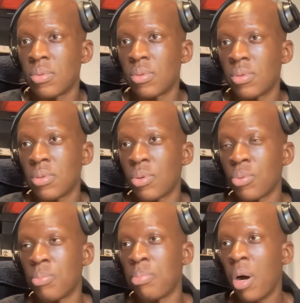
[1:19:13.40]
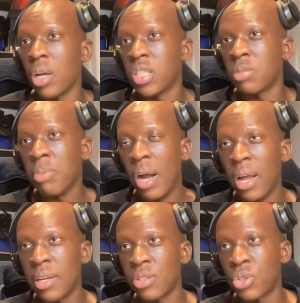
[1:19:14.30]
No barge
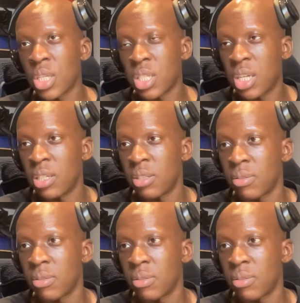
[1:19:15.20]
by Trezeguet.